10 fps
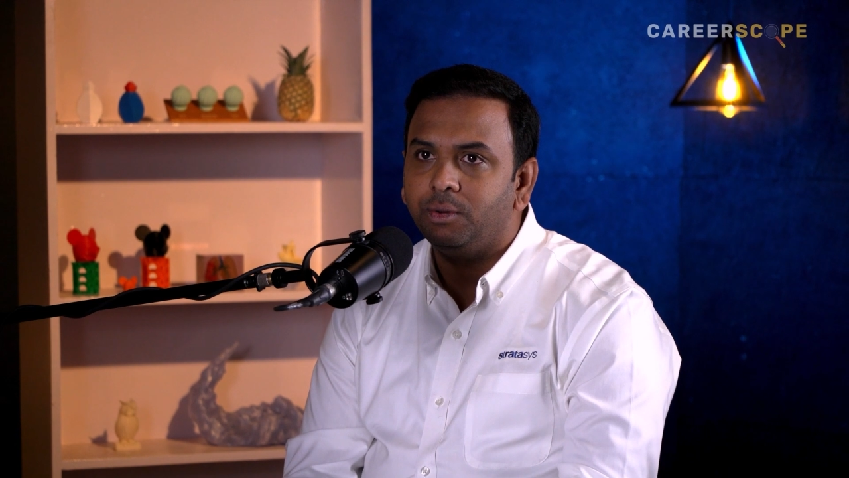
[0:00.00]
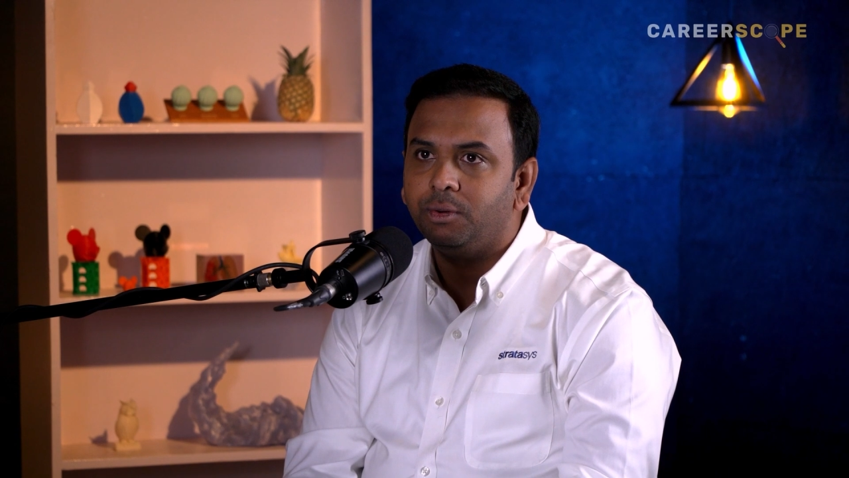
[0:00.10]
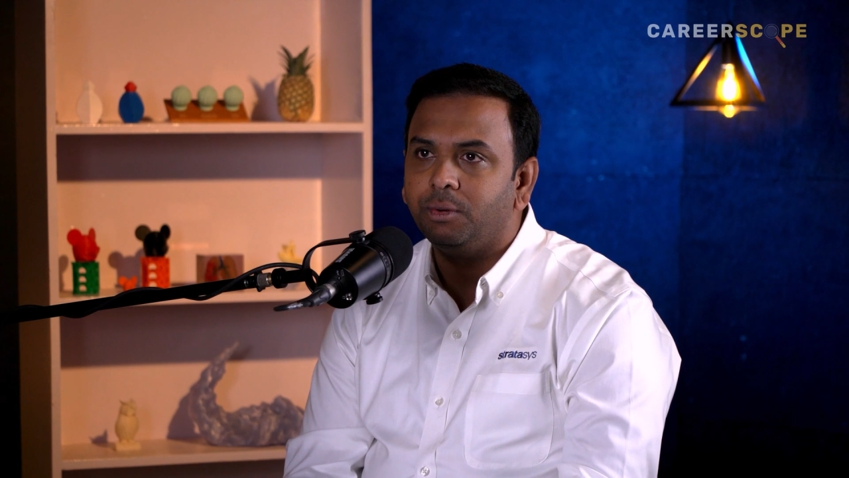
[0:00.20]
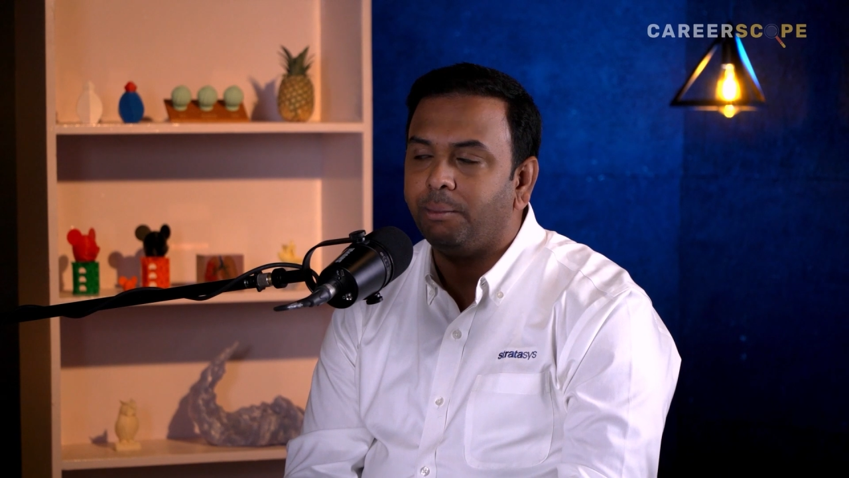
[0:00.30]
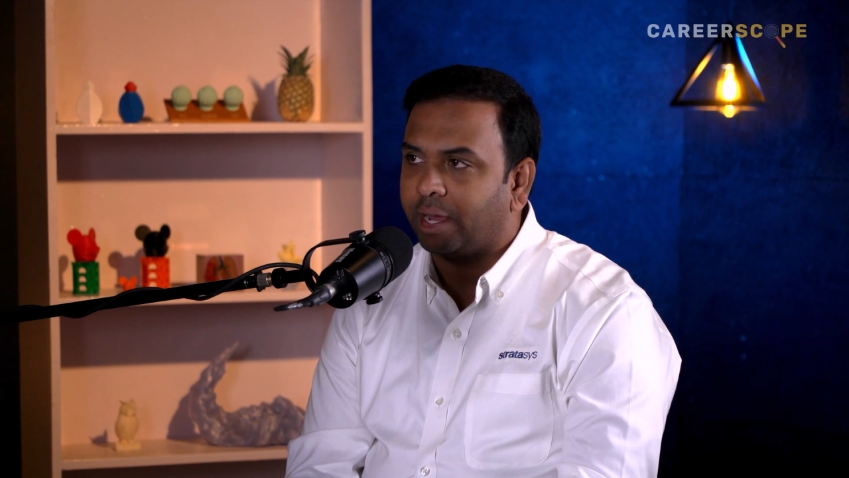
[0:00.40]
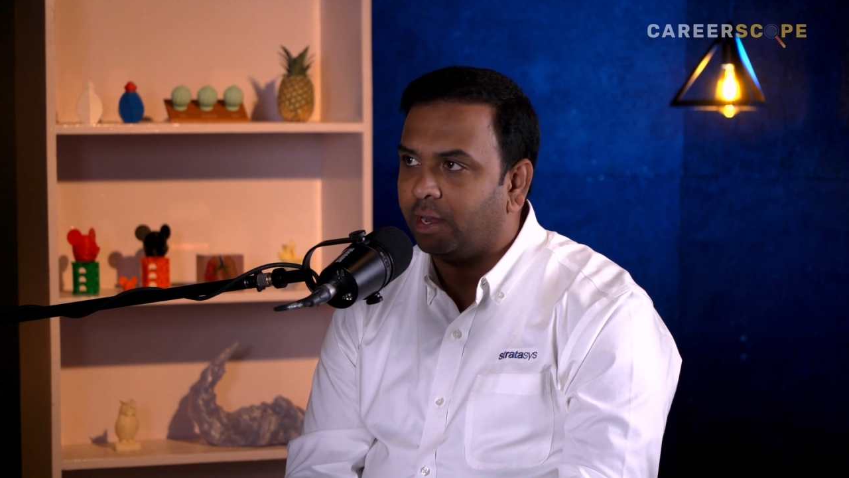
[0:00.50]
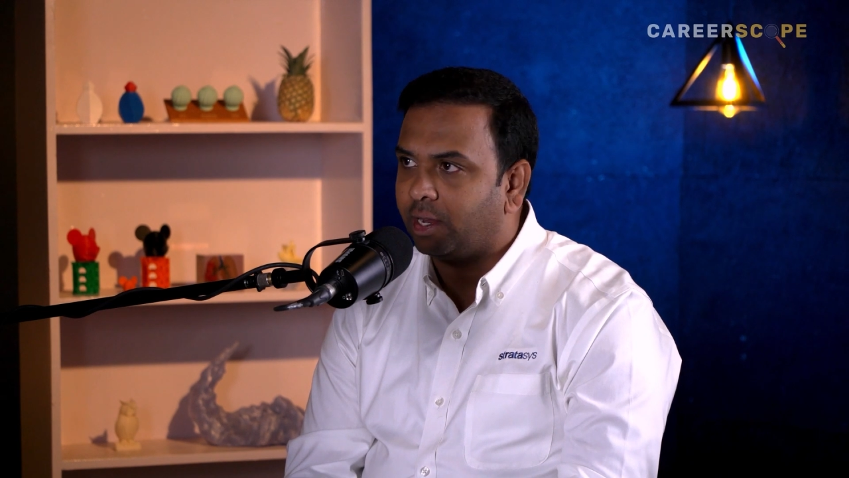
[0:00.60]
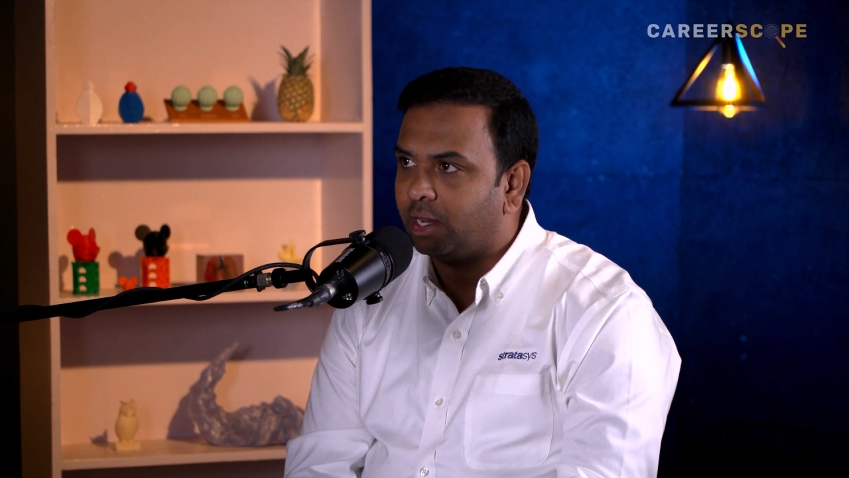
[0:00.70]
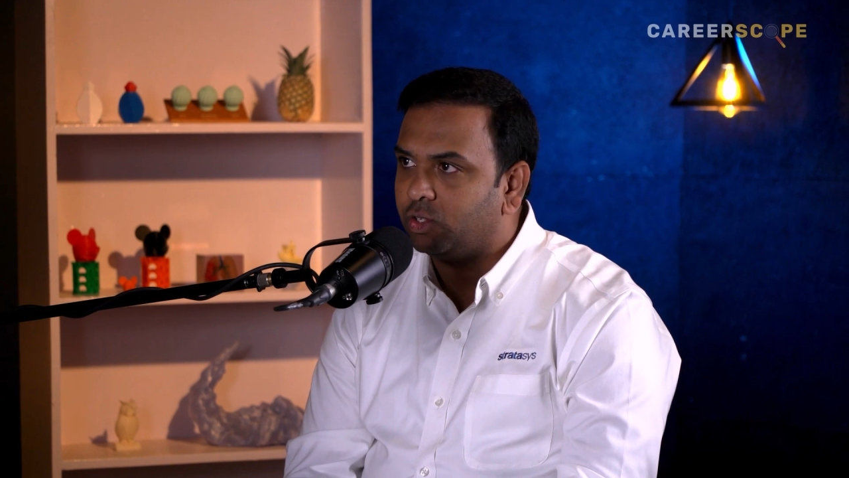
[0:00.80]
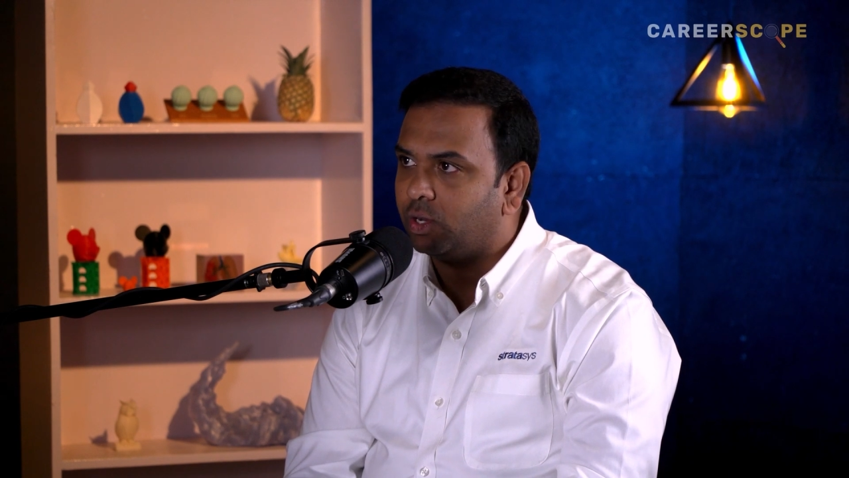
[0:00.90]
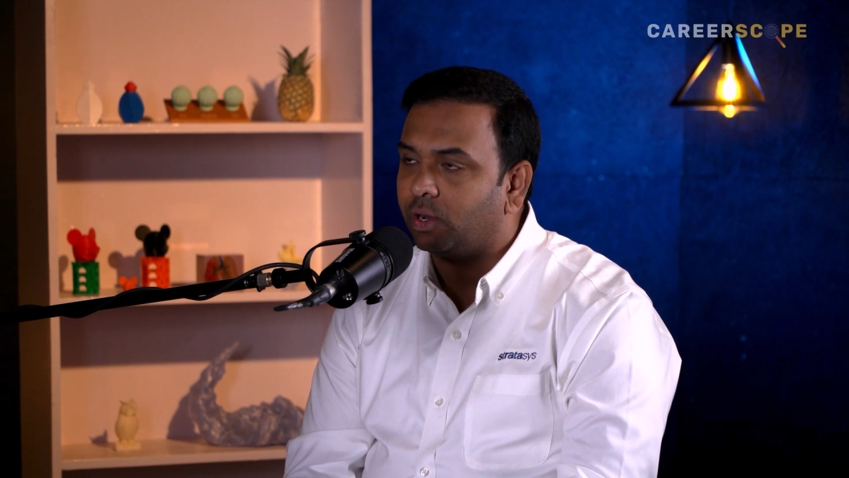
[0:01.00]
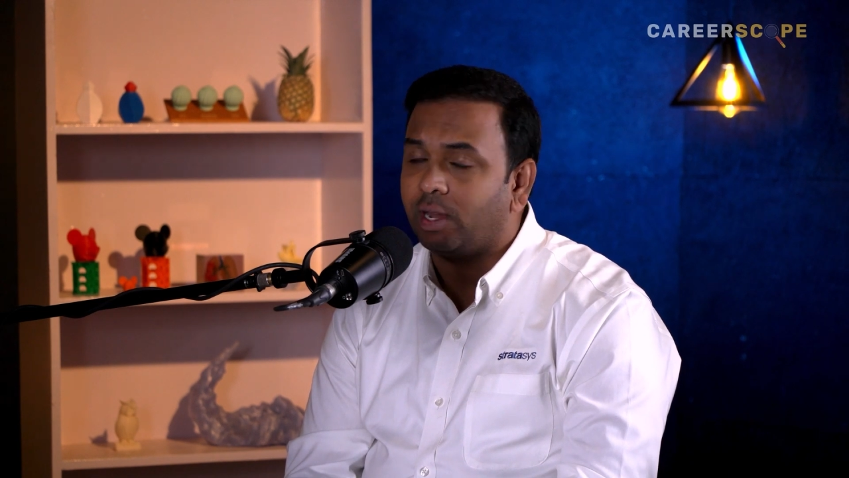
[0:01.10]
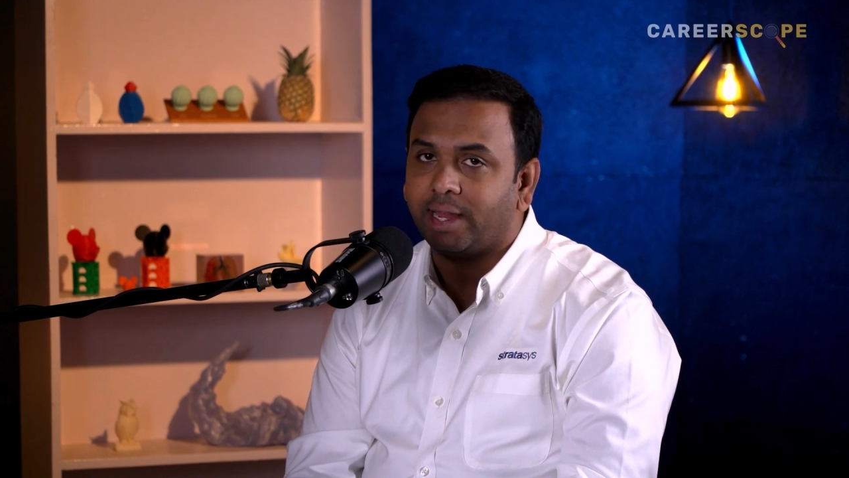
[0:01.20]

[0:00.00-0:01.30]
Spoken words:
to mechanical engineering,